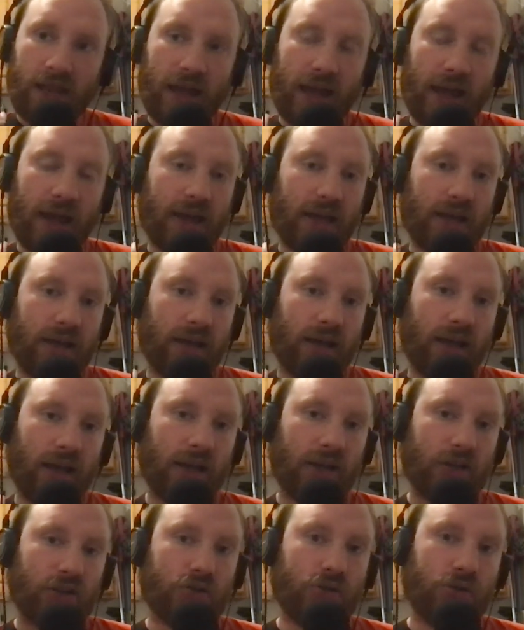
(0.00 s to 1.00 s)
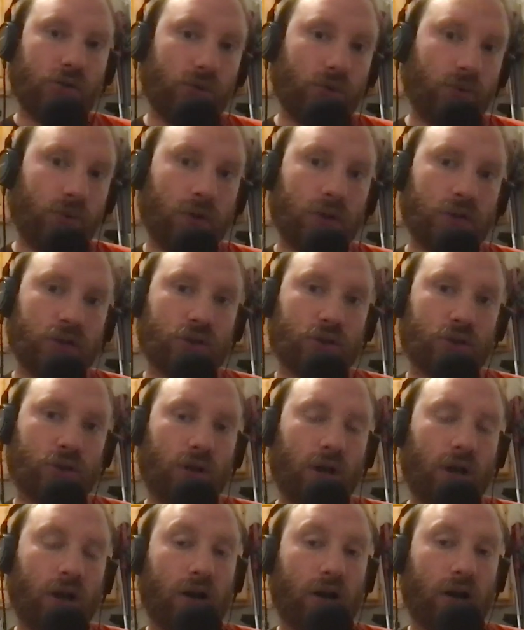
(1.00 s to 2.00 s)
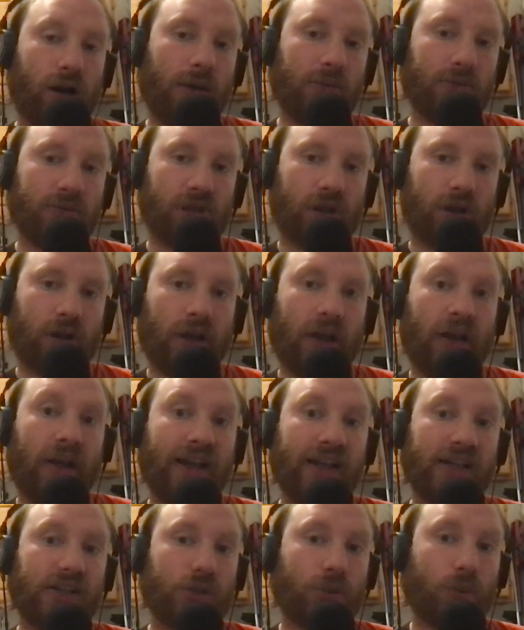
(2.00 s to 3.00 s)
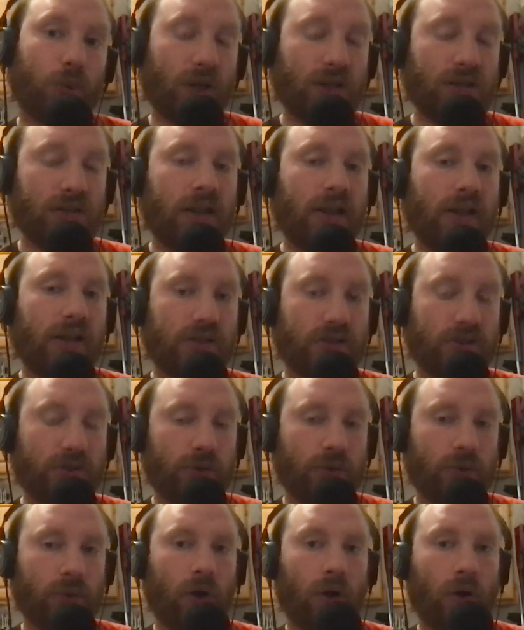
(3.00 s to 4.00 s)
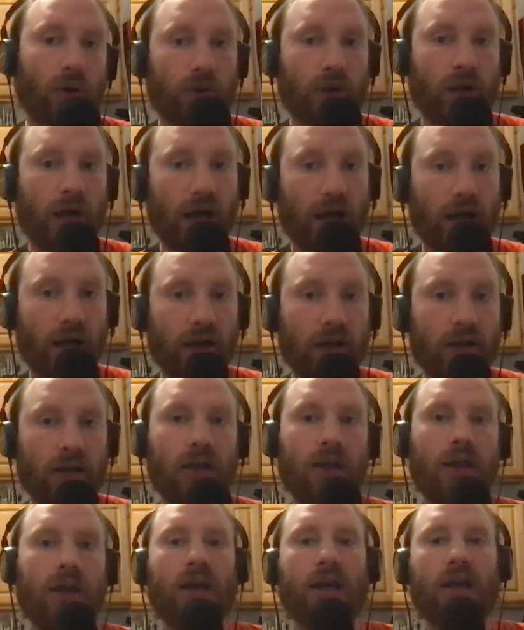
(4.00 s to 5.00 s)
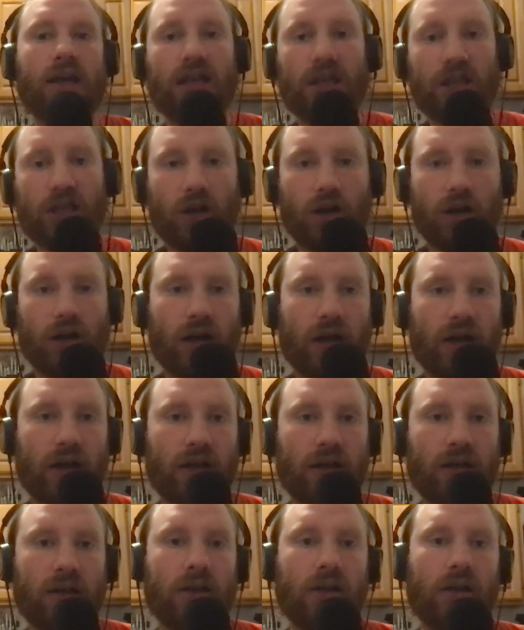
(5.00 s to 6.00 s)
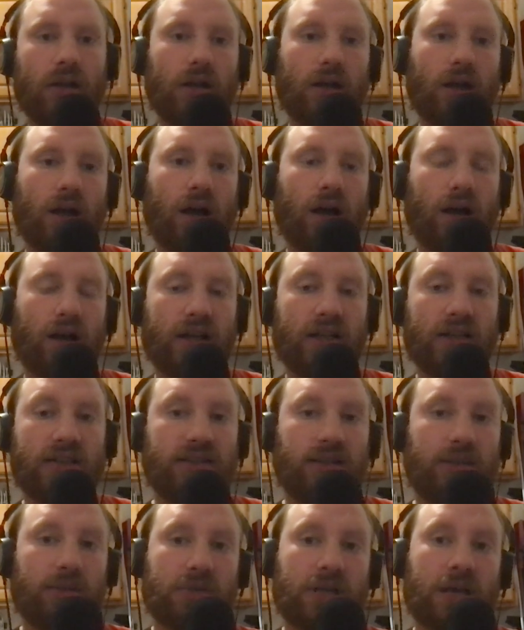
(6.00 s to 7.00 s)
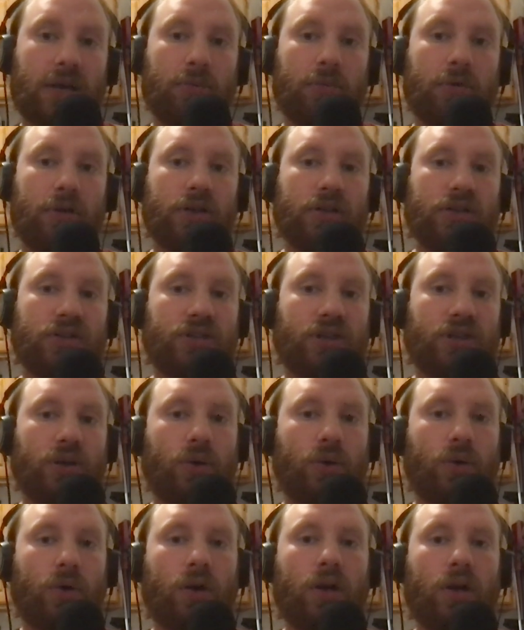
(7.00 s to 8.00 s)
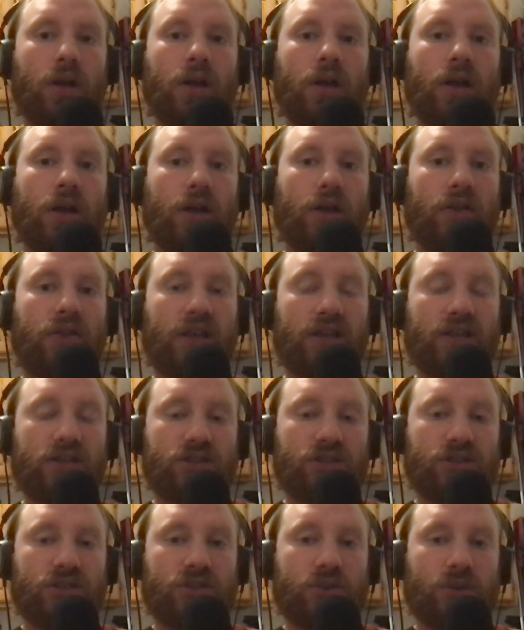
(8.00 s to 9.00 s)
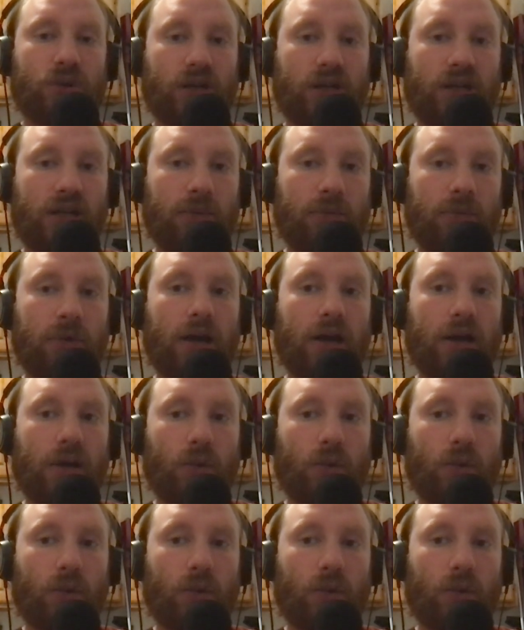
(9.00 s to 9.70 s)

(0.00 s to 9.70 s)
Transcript: and a 22.09 ERA in September. So things just sort of keep